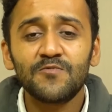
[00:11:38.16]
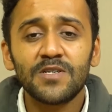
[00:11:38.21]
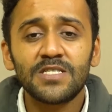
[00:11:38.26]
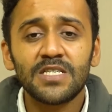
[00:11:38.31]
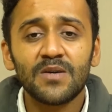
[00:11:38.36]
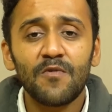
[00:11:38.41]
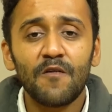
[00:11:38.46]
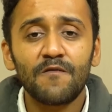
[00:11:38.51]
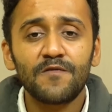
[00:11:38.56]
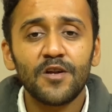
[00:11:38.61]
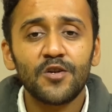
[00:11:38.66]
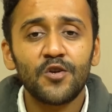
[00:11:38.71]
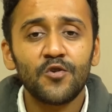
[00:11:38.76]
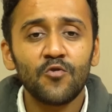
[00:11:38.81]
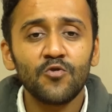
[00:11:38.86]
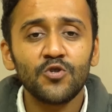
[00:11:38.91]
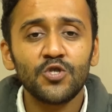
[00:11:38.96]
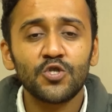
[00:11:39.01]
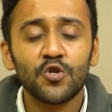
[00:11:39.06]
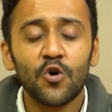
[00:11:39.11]
were some of the
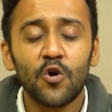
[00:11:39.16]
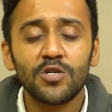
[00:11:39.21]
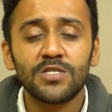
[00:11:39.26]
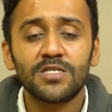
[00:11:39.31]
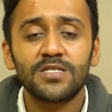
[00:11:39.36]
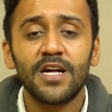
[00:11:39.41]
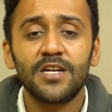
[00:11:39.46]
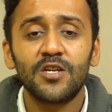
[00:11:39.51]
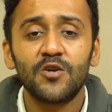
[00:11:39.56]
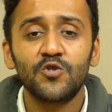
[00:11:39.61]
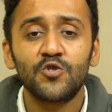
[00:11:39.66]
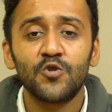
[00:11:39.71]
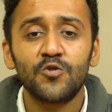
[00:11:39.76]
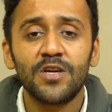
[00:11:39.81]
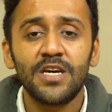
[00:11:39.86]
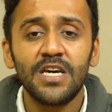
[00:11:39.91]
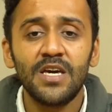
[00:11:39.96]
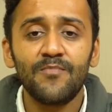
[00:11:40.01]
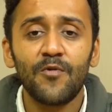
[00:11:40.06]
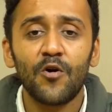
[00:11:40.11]
drone stocks that you
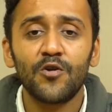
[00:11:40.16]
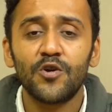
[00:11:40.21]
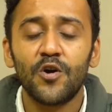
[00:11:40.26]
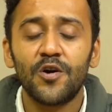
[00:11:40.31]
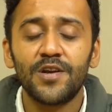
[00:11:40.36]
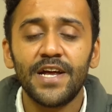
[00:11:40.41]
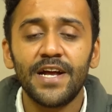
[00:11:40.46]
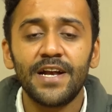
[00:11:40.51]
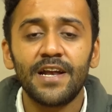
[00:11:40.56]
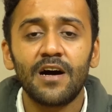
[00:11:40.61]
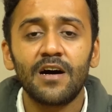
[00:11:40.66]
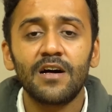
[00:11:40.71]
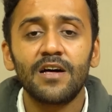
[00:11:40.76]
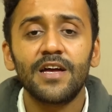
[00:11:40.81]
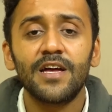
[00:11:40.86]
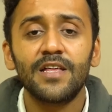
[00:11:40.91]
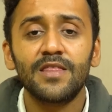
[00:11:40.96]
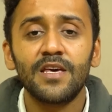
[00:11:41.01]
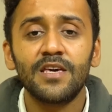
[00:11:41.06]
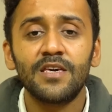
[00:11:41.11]
should keep on your radar
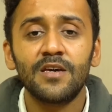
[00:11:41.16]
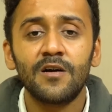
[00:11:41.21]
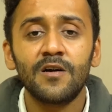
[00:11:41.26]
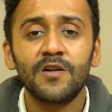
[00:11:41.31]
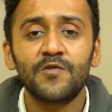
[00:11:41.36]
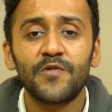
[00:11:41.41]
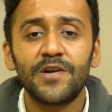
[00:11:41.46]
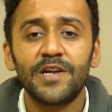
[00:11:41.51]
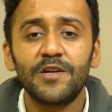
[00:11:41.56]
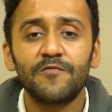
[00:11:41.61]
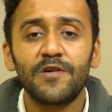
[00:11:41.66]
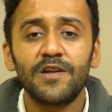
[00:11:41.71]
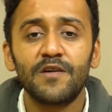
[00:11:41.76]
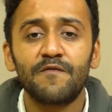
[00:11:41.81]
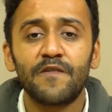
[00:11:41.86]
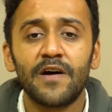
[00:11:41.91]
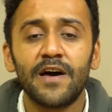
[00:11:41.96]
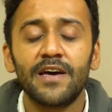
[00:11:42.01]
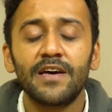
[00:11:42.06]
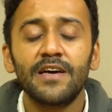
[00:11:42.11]
in the year
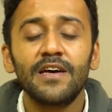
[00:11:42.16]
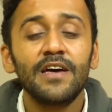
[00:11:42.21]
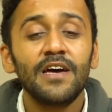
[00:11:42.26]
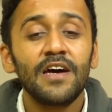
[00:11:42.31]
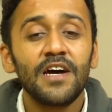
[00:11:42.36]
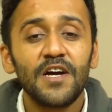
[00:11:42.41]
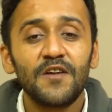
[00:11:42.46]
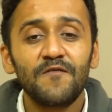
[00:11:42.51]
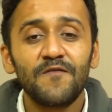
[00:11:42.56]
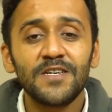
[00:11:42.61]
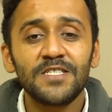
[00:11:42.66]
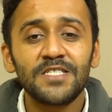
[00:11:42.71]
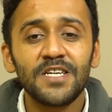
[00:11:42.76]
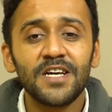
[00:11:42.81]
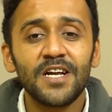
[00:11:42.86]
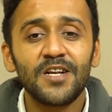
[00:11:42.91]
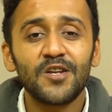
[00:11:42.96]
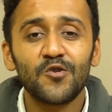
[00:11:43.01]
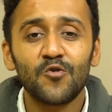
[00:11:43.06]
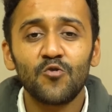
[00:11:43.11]
2025.
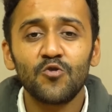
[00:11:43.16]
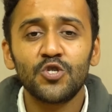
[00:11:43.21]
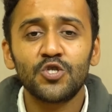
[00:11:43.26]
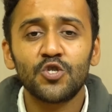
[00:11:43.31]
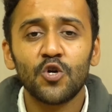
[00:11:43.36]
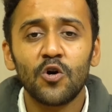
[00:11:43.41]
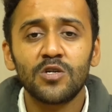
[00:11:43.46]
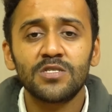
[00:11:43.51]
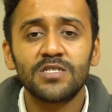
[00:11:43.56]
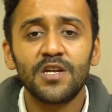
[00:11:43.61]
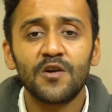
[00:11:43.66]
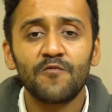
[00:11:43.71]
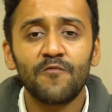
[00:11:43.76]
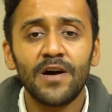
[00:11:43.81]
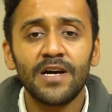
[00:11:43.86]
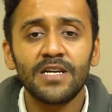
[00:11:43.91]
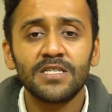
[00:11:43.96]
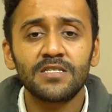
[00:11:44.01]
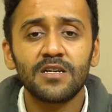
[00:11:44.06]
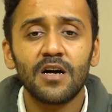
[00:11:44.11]
Investing in drone stocks
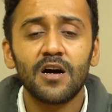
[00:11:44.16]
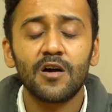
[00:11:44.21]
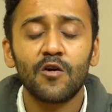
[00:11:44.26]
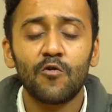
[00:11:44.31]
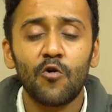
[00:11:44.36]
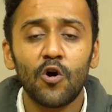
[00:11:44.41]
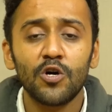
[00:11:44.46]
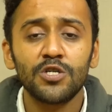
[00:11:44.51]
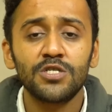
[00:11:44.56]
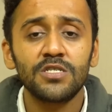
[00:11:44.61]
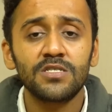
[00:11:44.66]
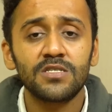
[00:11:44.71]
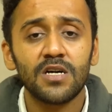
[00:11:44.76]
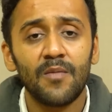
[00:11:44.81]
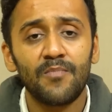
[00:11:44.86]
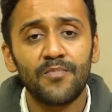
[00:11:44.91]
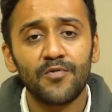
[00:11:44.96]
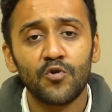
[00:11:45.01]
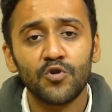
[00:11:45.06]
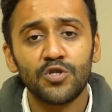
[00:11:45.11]
requires a cautious
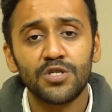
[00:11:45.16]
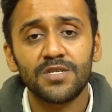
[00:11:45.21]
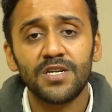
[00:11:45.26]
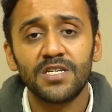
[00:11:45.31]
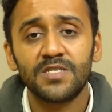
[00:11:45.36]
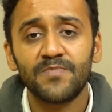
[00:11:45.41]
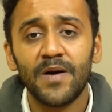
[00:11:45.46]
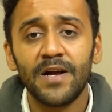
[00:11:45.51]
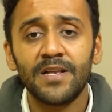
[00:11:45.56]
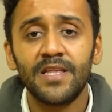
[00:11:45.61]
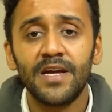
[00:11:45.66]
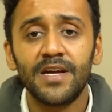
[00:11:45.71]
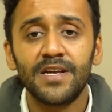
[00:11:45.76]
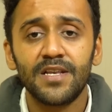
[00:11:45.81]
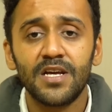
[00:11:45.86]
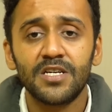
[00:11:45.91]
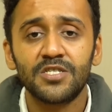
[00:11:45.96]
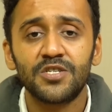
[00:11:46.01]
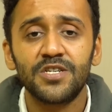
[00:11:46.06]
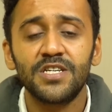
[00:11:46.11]
approach despite the
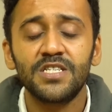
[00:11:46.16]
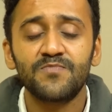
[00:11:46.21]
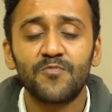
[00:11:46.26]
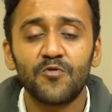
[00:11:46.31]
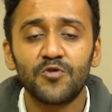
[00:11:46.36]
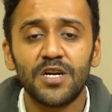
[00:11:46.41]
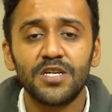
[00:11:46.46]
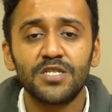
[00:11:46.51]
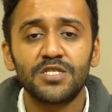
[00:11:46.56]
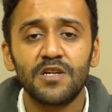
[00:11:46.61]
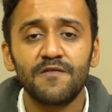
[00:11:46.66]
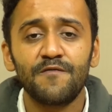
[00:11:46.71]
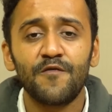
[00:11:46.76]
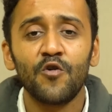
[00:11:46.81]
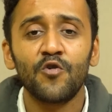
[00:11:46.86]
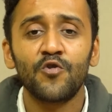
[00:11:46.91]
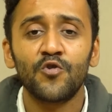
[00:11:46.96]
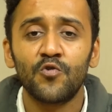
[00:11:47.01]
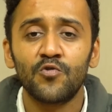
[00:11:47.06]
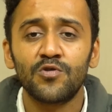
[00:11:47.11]
industry's potential
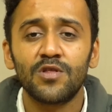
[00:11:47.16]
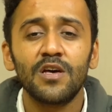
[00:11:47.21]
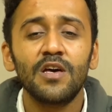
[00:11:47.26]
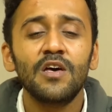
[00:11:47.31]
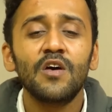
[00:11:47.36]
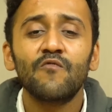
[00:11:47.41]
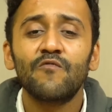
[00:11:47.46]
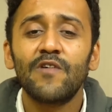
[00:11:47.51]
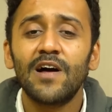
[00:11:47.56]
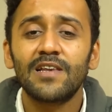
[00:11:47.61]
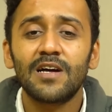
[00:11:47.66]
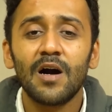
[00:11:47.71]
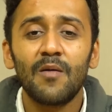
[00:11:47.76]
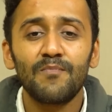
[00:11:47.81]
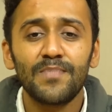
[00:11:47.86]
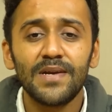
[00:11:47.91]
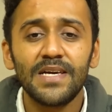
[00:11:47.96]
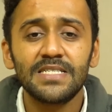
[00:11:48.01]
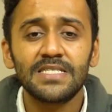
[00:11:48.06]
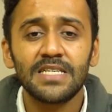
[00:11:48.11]
for growth. While
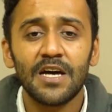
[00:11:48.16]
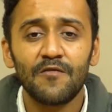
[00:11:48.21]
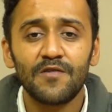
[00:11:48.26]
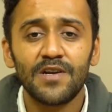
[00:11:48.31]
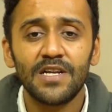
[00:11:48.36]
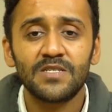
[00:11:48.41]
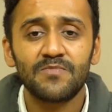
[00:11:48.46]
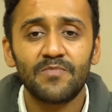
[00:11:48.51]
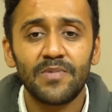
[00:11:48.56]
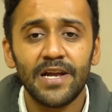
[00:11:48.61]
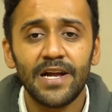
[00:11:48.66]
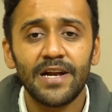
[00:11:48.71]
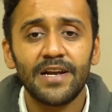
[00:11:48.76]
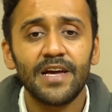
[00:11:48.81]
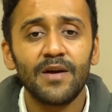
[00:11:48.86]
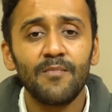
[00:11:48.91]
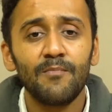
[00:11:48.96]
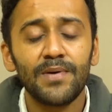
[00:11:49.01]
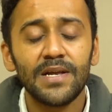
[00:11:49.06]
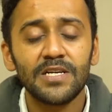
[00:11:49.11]
companies have displayed
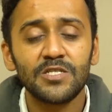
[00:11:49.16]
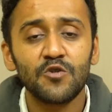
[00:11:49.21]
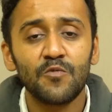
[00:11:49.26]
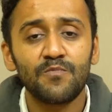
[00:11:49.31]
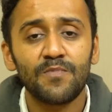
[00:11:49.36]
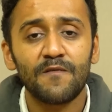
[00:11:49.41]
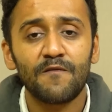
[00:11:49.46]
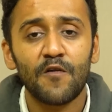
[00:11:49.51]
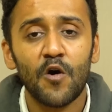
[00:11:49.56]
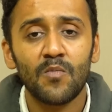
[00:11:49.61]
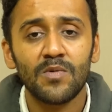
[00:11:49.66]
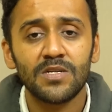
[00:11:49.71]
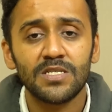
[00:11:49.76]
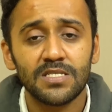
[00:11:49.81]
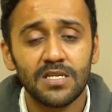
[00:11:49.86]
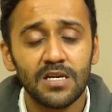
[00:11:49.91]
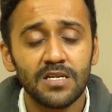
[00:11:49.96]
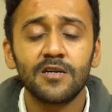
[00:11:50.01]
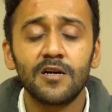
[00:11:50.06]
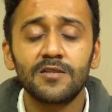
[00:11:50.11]
impressive
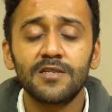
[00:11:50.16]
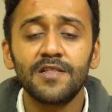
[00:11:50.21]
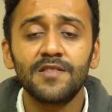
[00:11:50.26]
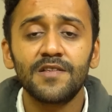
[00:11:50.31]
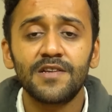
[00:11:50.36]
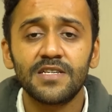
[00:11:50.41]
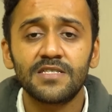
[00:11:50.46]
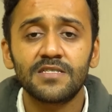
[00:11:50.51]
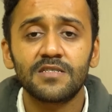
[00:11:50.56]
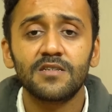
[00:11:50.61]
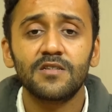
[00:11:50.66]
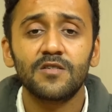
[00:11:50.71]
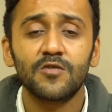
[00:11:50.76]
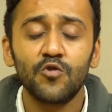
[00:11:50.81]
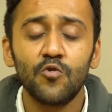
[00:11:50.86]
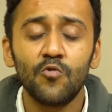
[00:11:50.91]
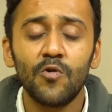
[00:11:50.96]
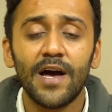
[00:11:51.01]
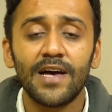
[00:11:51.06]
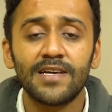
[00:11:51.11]
performance, certain risks
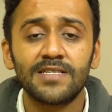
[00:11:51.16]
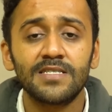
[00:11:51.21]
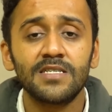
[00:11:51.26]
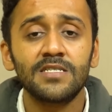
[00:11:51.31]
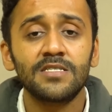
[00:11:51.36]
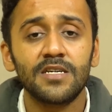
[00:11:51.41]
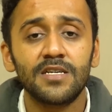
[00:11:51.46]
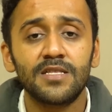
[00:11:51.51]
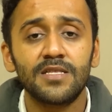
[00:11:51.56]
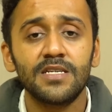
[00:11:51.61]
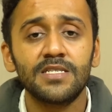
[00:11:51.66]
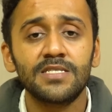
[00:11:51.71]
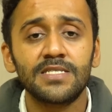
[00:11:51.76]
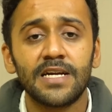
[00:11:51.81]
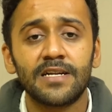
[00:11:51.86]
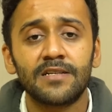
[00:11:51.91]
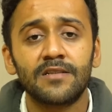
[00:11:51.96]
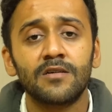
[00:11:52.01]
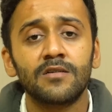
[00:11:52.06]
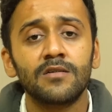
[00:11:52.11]
do exist in this
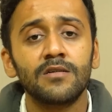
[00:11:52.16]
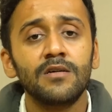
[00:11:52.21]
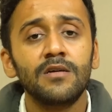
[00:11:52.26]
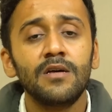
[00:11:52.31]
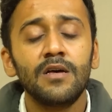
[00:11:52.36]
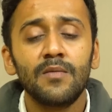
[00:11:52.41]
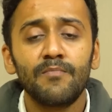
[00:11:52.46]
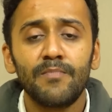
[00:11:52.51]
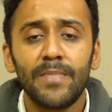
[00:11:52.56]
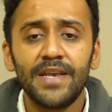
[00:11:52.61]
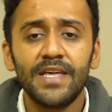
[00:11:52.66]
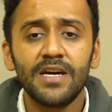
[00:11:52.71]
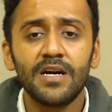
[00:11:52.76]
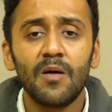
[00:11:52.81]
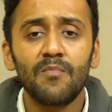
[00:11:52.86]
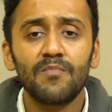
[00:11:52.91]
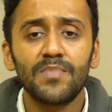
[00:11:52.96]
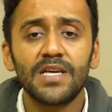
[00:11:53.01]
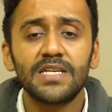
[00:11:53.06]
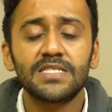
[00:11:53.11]
sector. Many
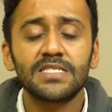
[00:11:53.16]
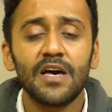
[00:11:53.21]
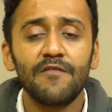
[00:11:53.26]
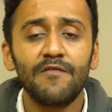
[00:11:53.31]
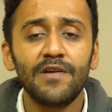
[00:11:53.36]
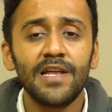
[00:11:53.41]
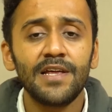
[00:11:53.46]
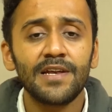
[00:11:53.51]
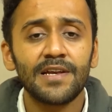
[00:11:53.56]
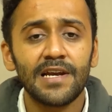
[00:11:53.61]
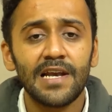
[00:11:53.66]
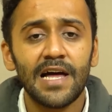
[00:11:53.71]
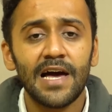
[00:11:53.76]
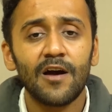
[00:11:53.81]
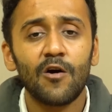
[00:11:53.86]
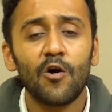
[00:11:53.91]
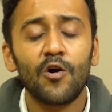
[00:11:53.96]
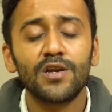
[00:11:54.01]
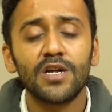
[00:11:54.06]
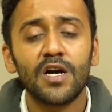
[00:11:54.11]
companies heavily
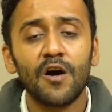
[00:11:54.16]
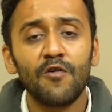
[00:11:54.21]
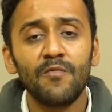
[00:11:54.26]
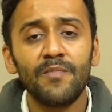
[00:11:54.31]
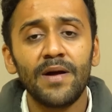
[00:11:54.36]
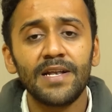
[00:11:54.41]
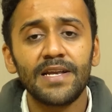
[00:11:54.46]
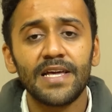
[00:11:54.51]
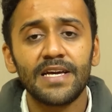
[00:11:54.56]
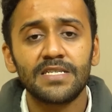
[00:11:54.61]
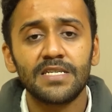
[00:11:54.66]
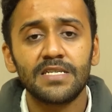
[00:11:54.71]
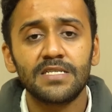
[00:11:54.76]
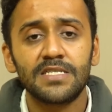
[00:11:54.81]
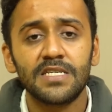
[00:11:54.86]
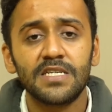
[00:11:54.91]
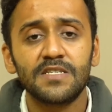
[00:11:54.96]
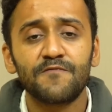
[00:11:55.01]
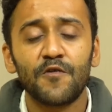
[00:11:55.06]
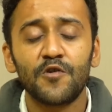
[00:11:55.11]
rely on government
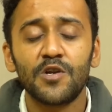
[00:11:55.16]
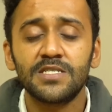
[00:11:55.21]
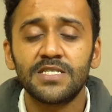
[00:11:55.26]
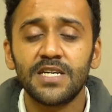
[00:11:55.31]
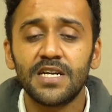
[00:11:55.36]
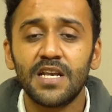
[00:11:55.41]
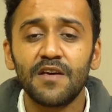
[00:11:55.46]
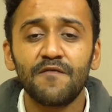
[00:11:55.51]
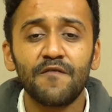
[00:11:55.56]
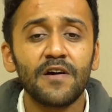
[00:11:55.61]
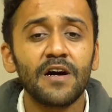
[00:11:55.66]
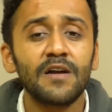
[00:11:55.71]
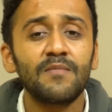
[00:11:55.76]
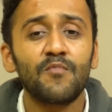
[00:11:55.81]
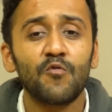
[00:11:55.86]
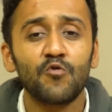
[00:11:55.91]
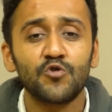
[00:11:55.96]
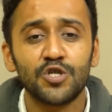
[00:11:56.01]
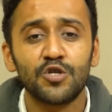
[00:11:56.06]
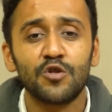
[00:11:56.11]
agencies for a significant
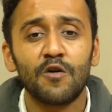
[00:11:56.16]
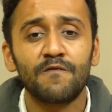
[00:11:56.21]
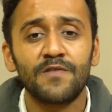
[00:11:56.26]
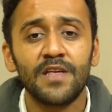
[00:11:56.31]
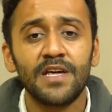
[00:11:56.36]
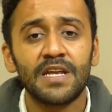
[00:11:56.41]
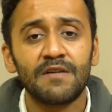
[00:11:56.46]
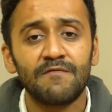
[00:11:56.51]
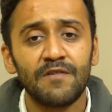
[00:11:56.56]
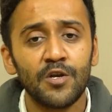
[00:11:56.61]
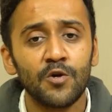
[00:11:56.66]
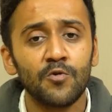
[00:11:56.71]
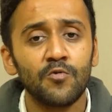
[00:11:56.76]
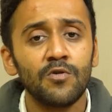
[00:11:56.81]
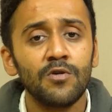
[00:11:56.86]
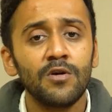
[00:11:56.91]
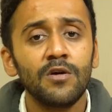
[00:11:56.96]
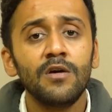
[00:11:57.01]
portion of their revenue.